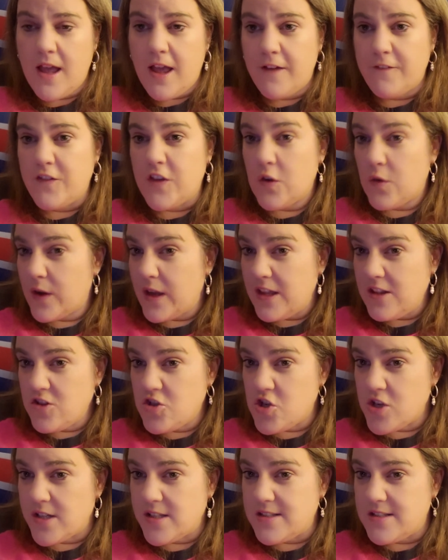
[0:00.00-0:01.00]
if you're
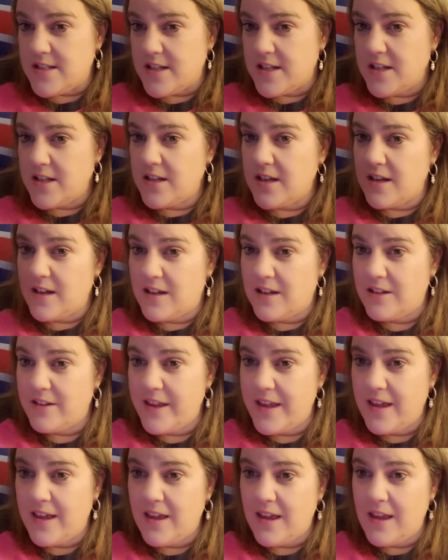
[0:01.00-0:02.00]
interested,
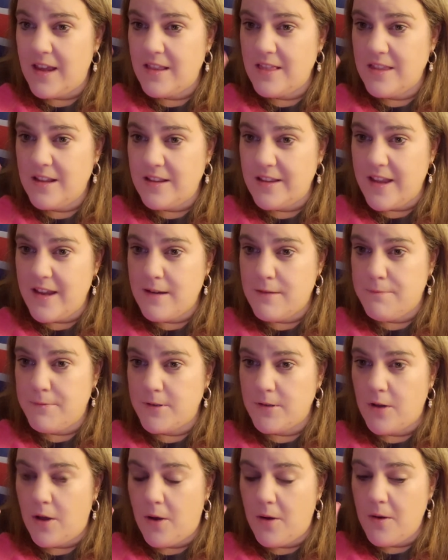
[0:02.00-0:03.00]
click in the link
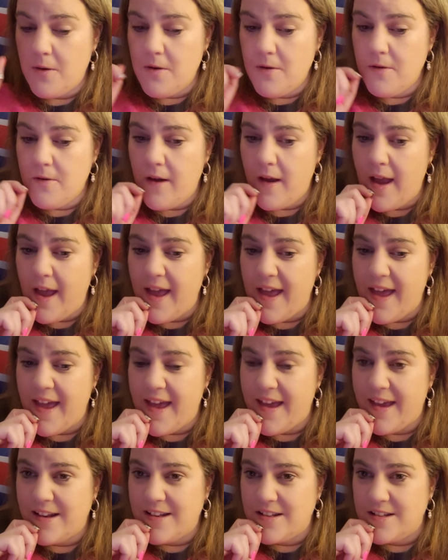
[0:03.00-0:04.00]
below
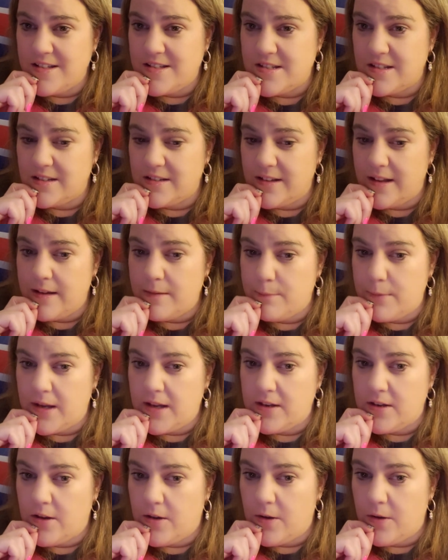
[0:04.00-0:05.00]
and let
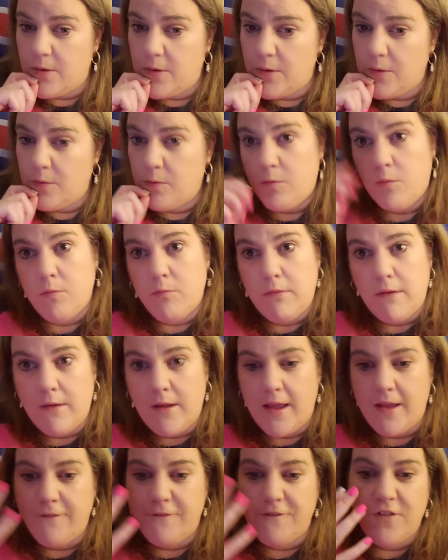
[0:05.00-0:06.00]
me know
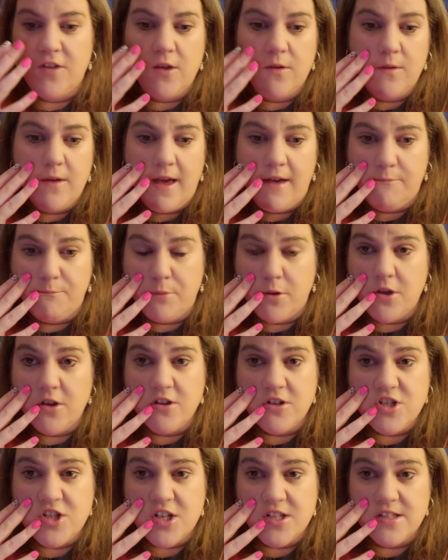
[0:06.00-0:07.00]
if you have
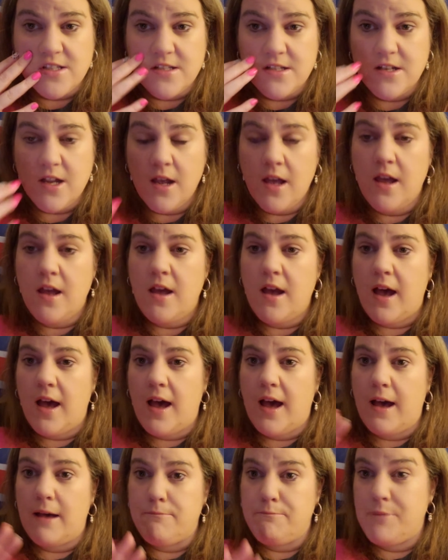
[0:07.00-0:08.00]
purchased
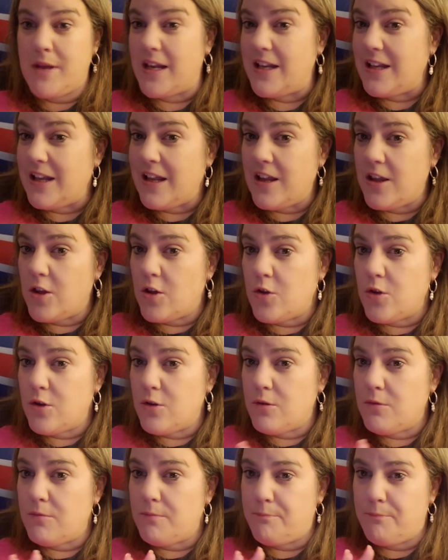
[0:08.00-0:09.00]
uh,
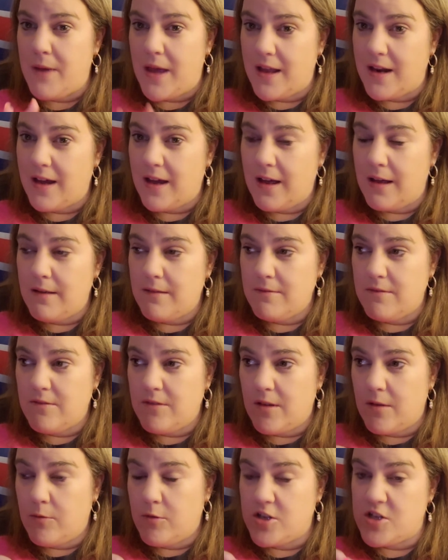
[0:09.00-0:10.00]
BeneYou Better,
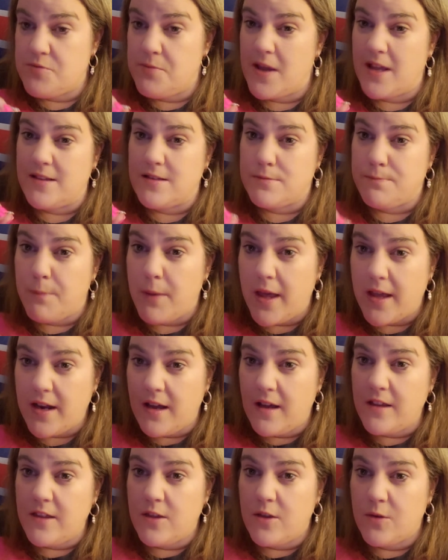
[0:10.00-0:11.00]
which means
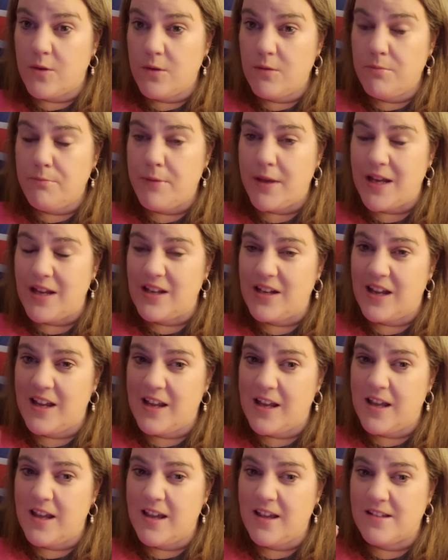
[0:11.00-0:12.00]
Better You.
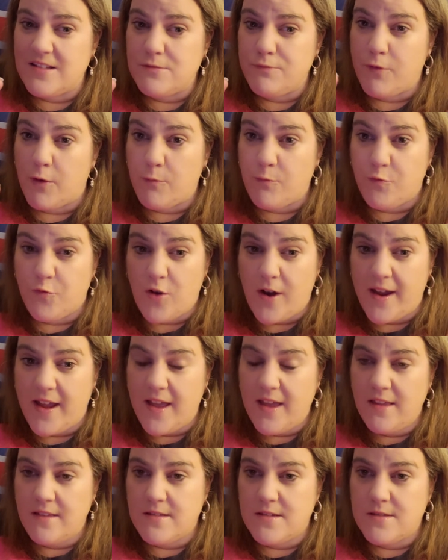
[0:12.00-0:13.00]
Bene is from
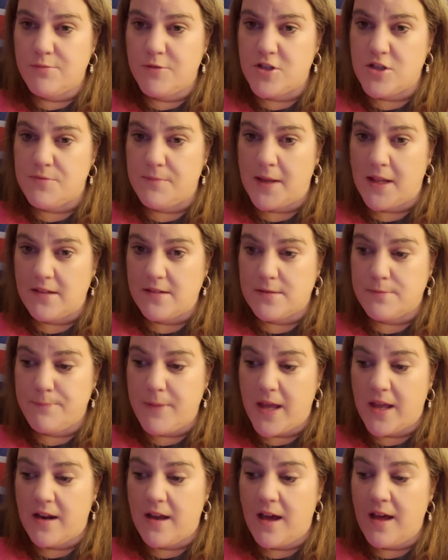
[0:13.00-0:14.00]
France, which means
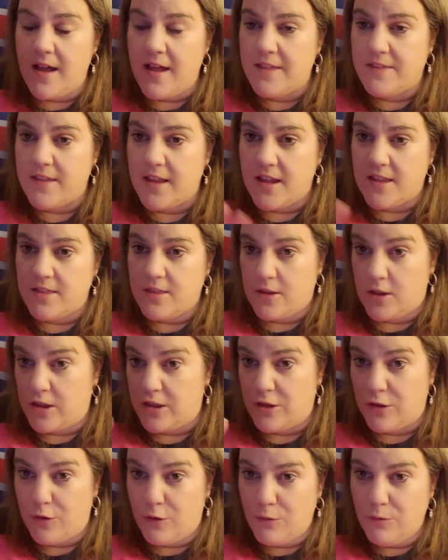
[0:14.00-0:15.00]
better, and then
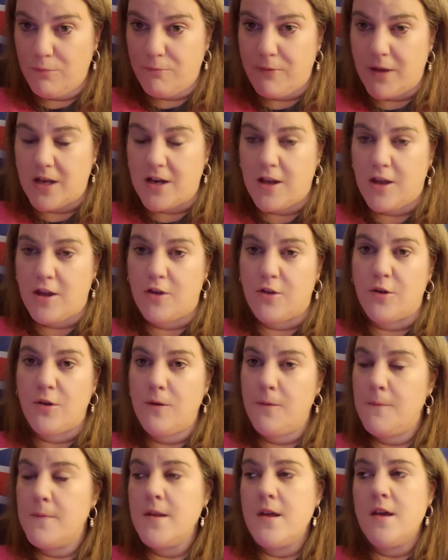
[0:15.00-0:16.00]
You, Better You.